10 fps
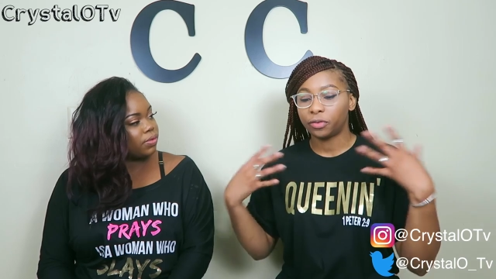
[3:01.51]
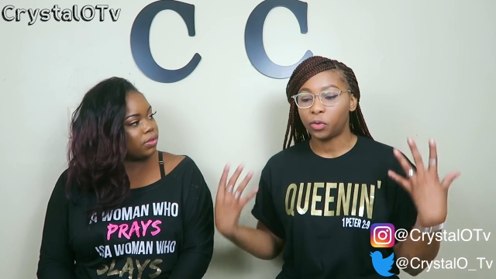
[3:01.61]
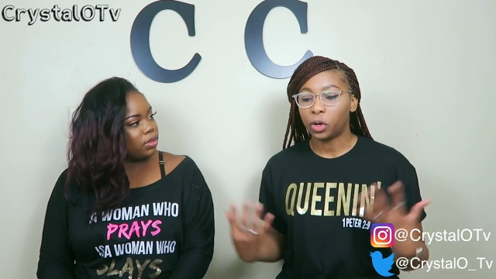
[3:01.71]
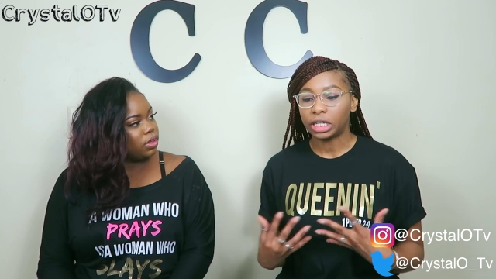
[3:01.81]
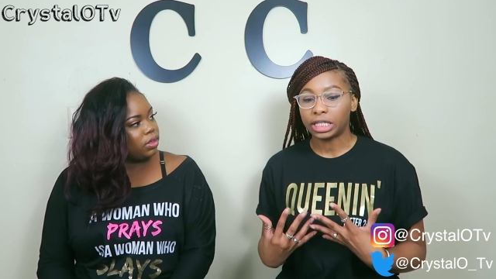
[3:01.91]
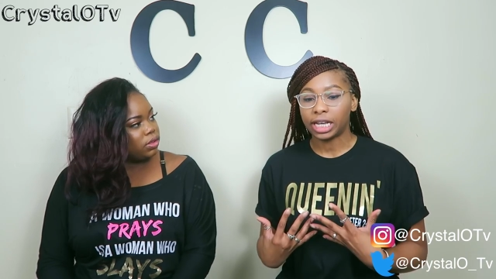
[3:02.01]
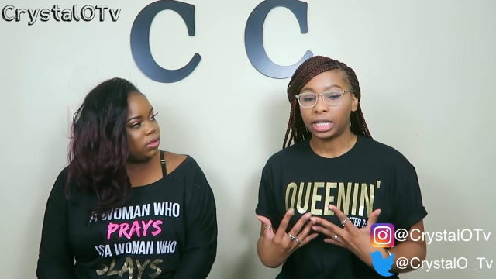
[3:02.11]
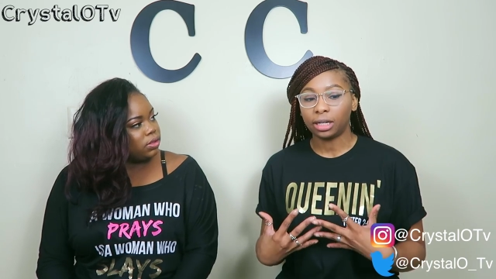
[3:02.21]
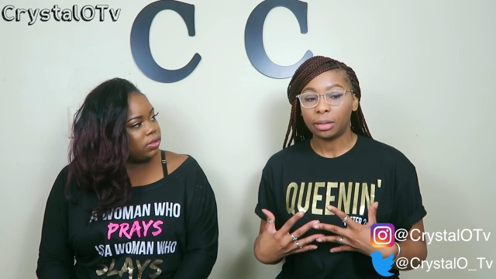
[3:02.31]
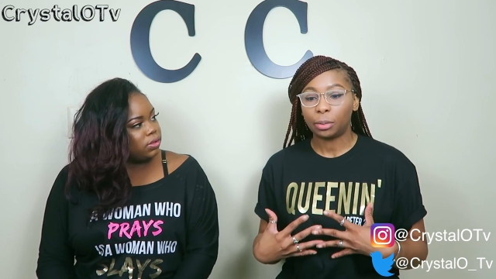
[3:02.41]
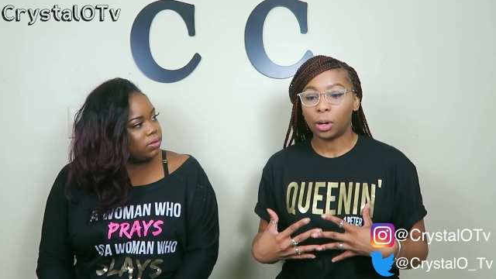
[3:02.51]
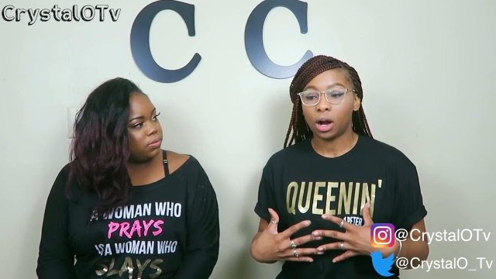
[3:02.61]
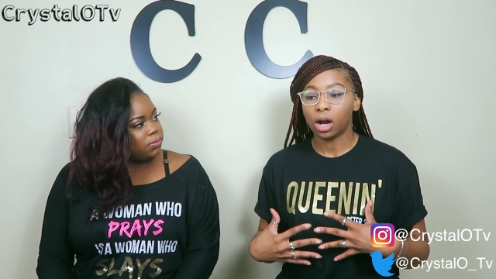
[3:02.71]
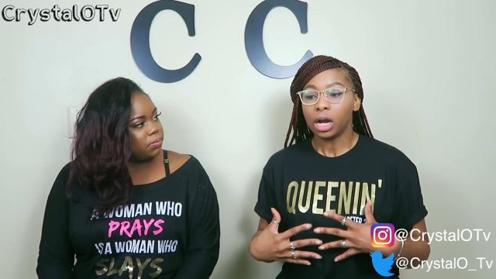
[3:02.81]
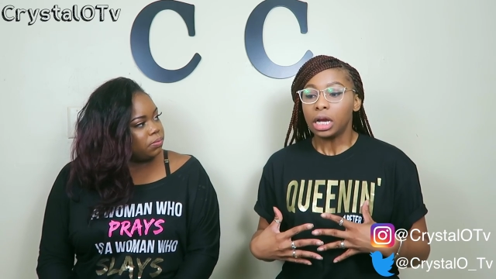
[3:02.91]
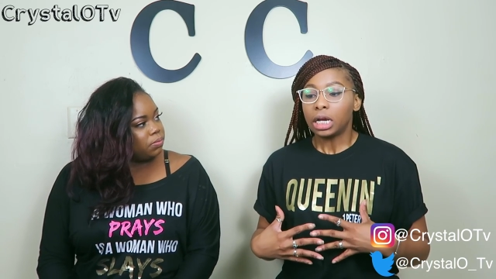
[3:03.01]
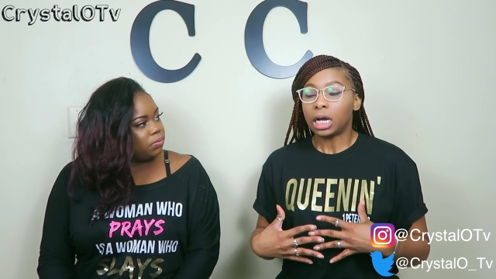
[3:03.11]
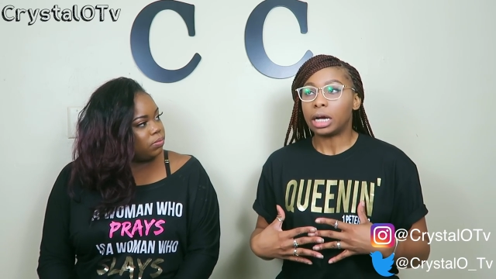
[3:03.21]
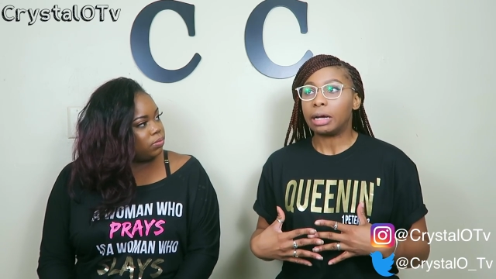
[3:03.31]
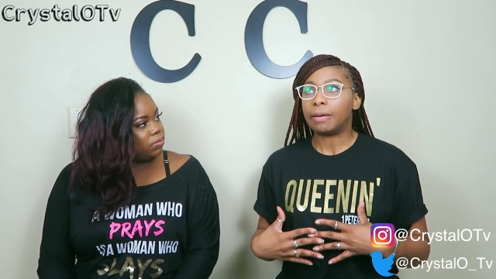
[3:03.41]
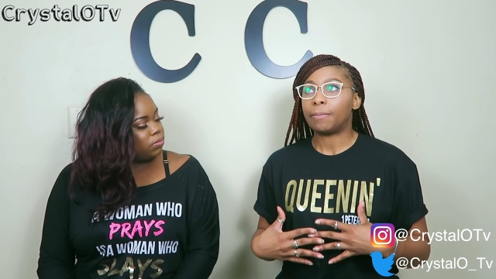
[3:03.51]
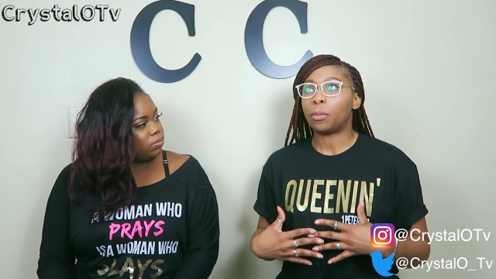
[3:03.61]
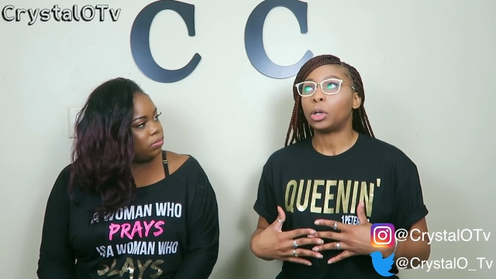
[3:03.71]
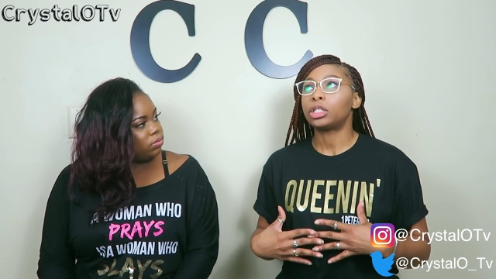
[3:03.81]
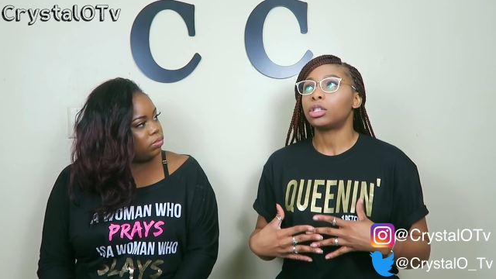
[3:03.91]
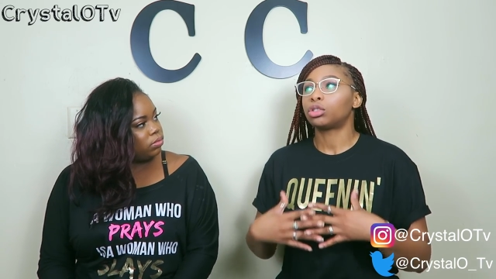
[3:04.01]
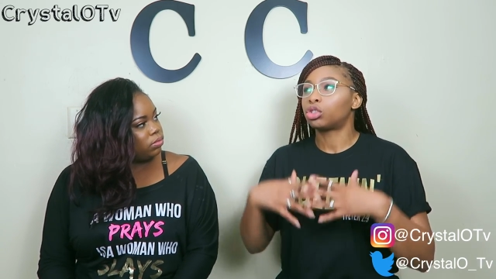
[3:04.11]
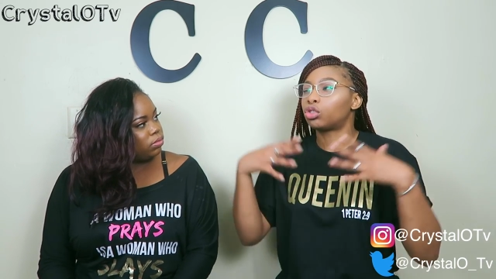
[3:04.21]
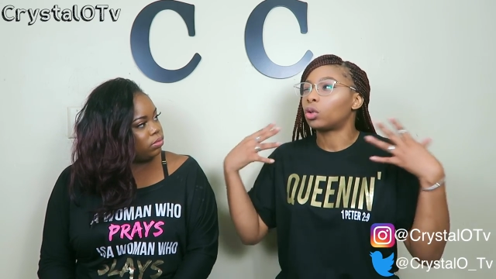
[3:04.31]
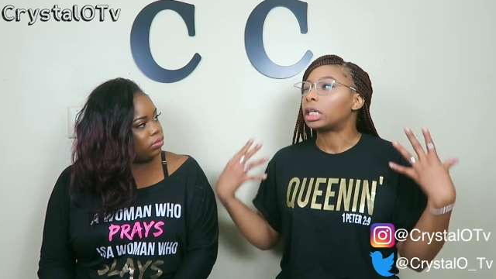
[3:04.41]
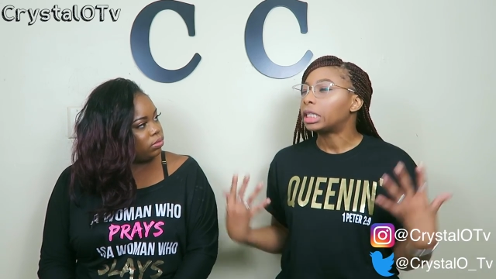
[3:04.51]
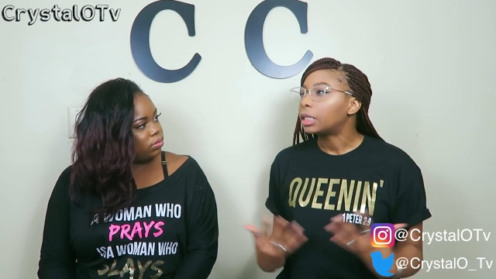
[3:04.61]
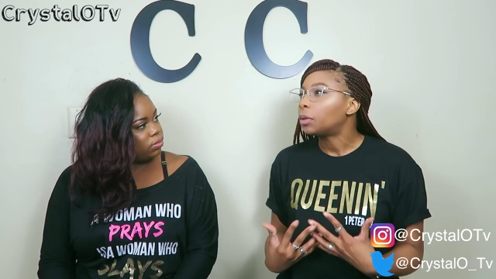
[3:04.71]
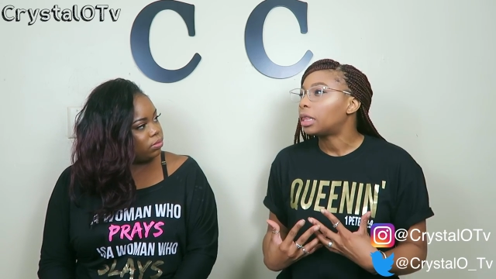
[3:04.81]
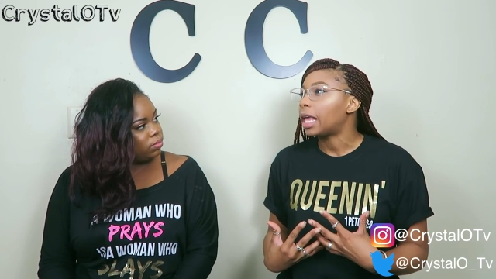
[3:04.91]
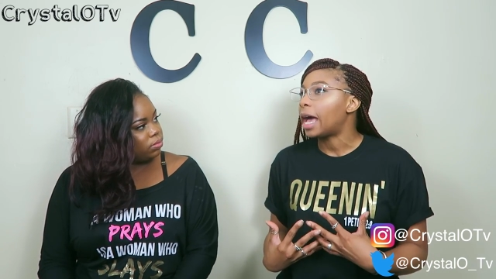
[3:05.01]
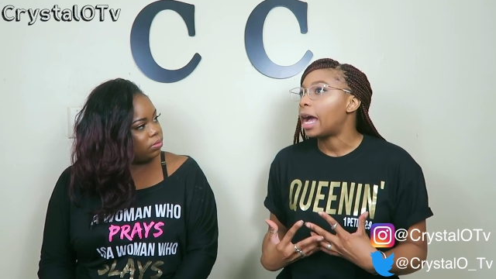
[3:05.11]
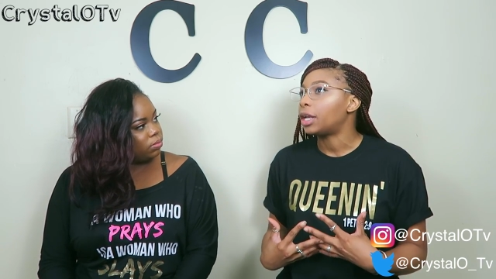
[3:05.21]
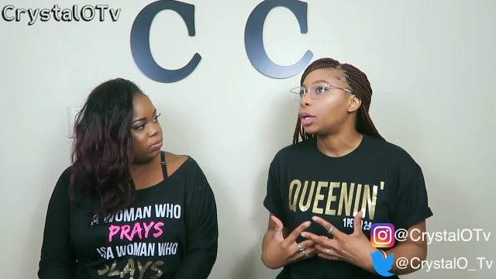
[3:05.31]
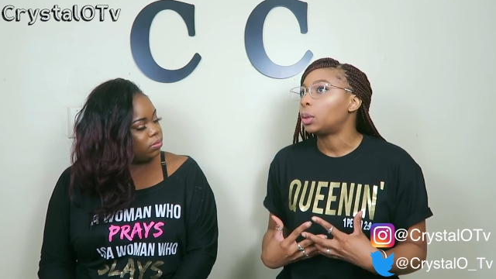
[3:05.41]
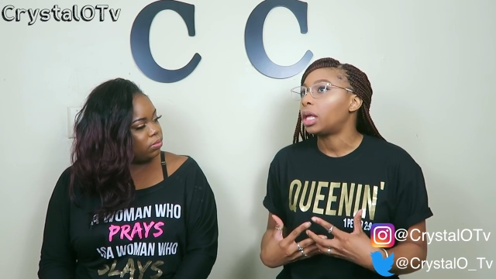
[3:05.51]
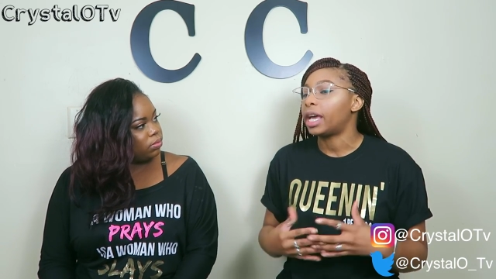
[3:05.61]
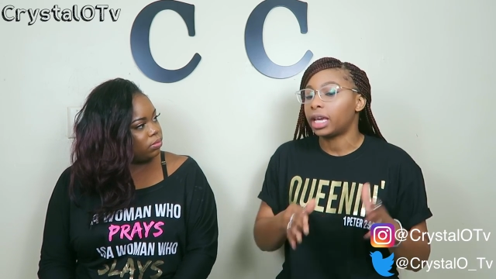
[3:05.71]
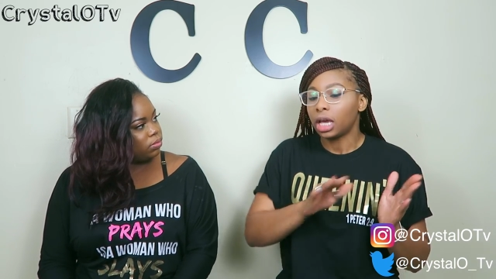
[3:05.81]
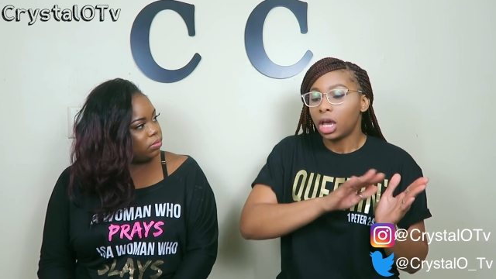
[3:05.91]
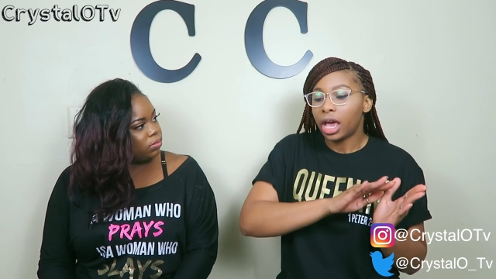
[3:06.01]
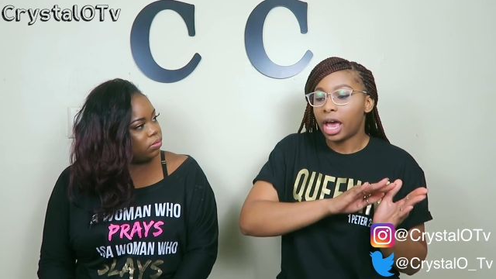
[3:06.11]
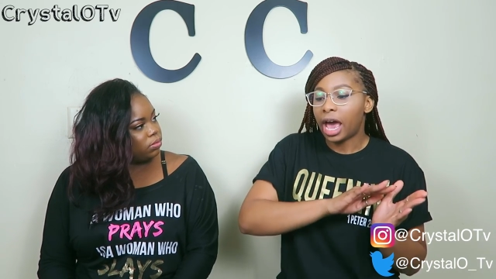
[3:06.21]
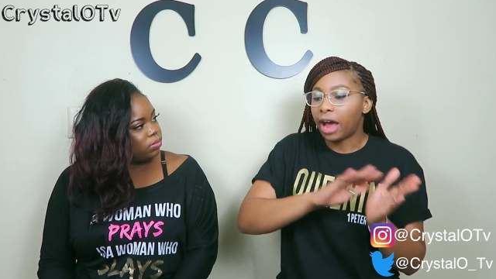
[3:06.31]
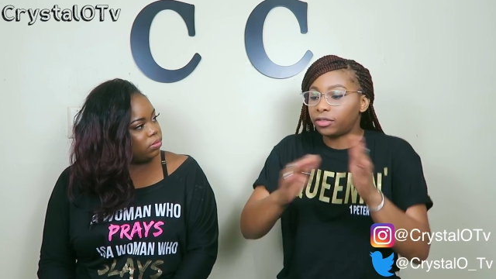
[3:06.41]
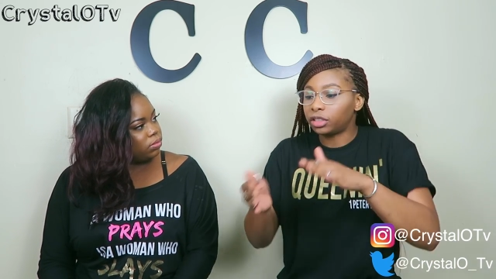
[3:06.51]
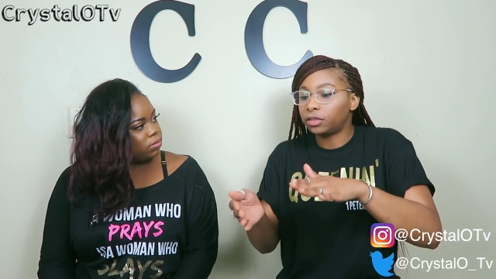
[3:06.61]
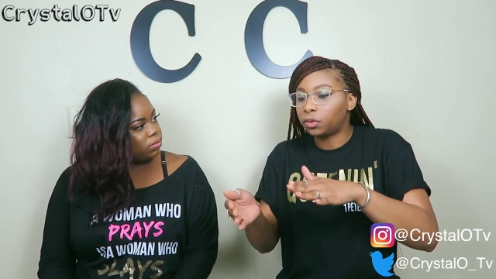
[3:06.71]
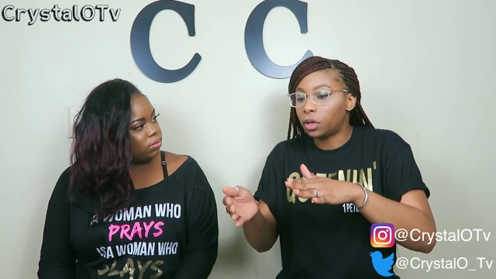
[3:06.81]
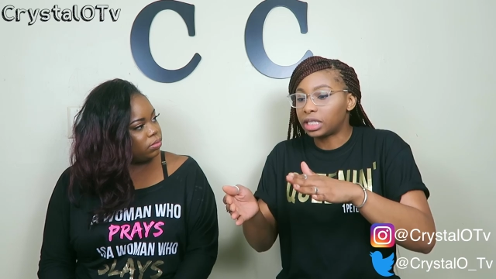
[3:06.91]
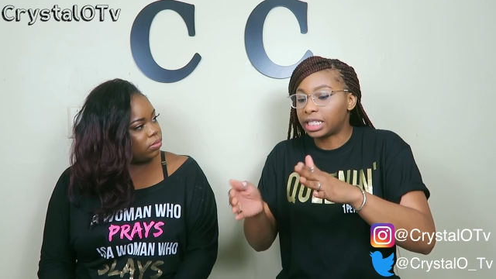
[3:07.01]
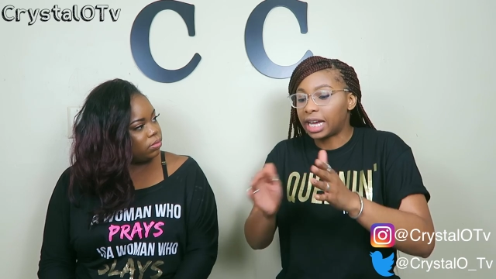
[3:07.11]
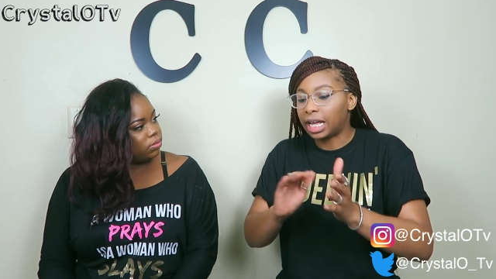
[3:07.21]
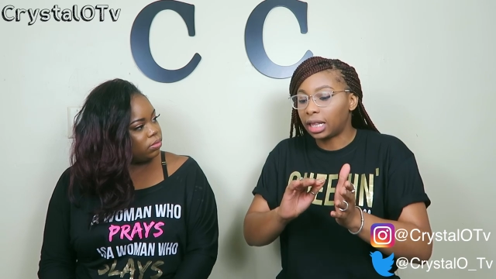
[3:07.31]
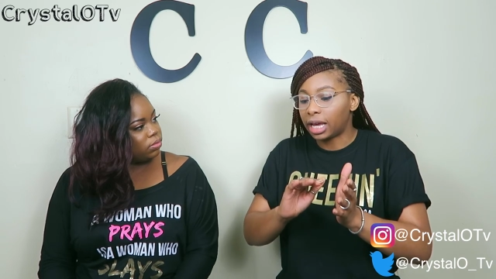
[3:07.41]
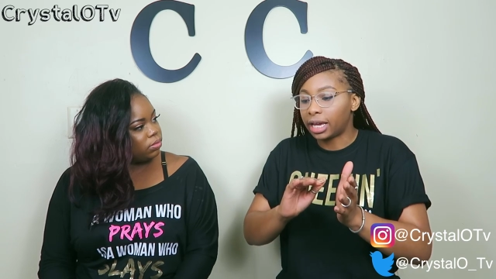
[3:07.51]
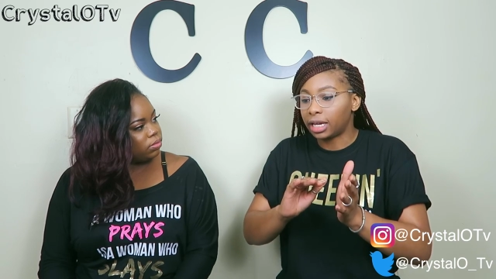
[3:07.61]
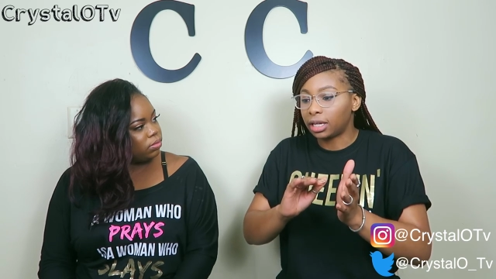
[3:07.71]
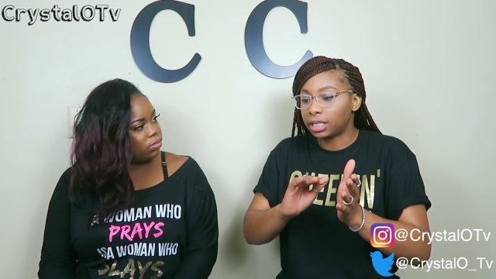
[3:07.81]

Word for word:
Speaker 1: divorce, like a lot of people are um, more so struggling with that. I know, like, after divorce, it's kind of like,